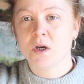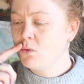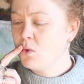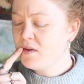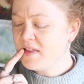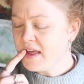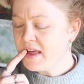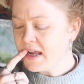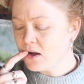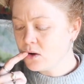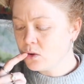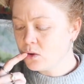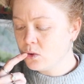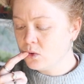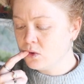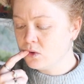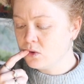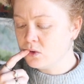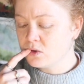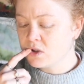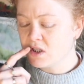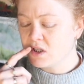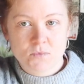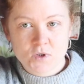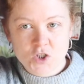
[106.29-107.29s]
what are they
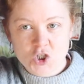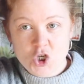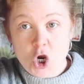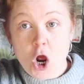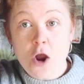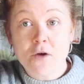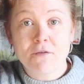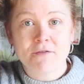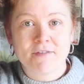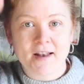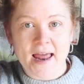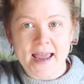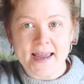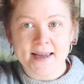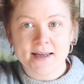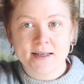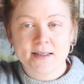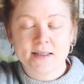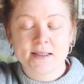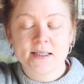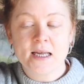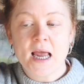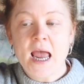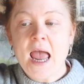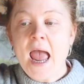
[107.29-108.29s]
called?
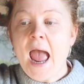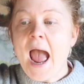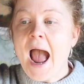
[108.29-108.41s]
Snowflakes.